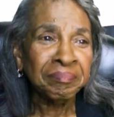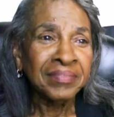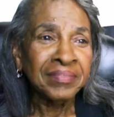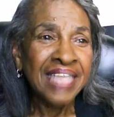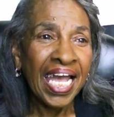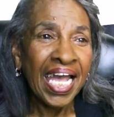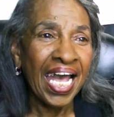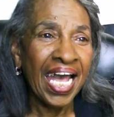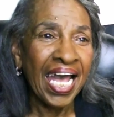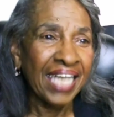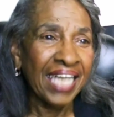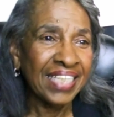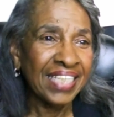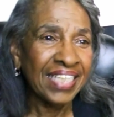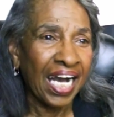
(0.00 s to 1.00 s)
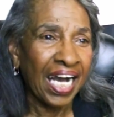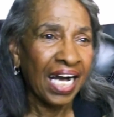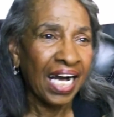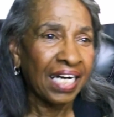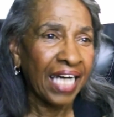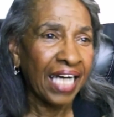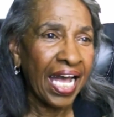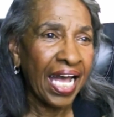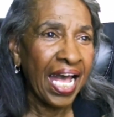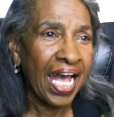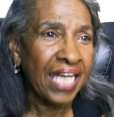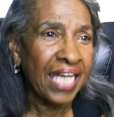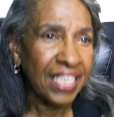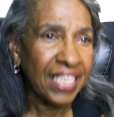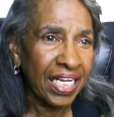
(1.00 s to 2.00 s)
And
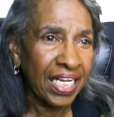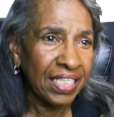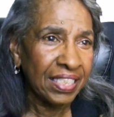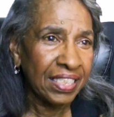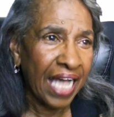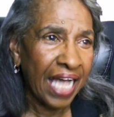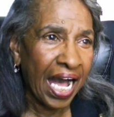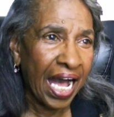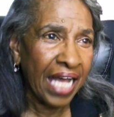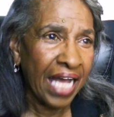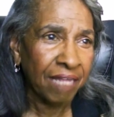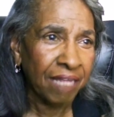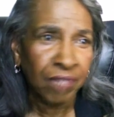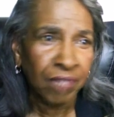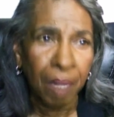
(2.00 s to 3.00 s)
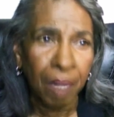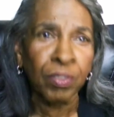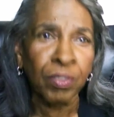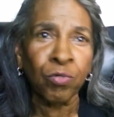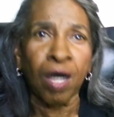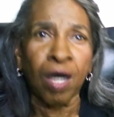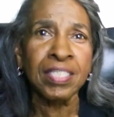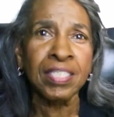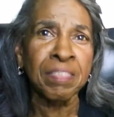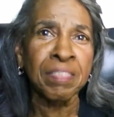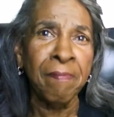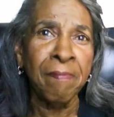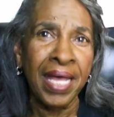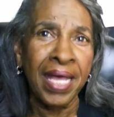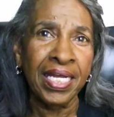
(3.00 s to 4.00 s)
I have come across
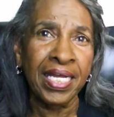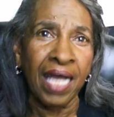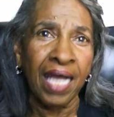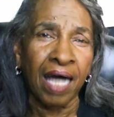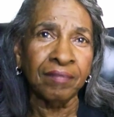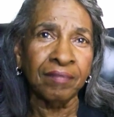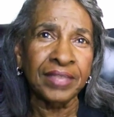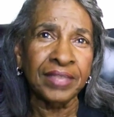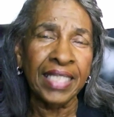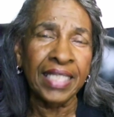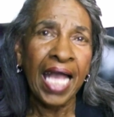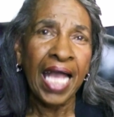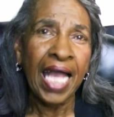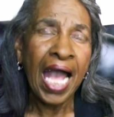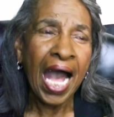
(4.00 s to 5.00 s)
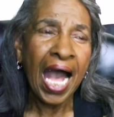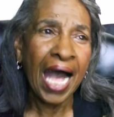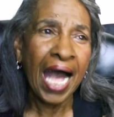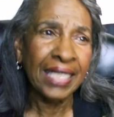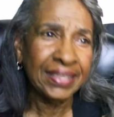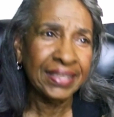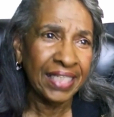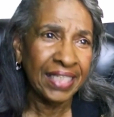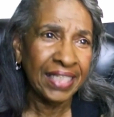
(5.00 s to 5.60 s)
many of the ideas